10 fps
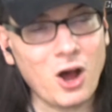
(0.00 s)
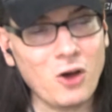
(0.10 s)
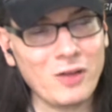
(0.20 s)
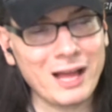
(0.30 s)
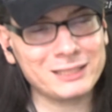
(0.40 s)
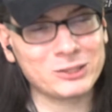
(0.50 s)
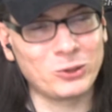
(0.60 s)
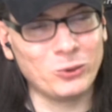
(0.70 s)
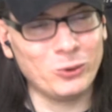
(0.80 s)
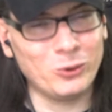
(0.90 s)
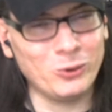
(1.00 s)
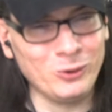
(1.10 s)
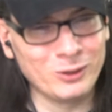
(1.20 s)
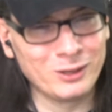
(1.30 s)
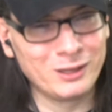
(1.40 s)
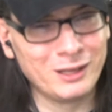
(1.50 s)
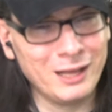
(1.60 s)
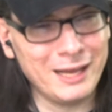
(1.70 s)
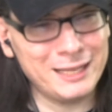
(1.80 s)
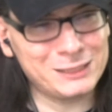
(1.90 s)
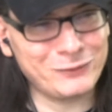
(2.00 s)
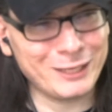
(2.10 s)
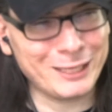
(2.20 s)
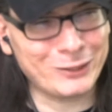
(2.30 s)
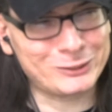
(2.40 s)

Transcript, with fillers: that's cool. In his videos,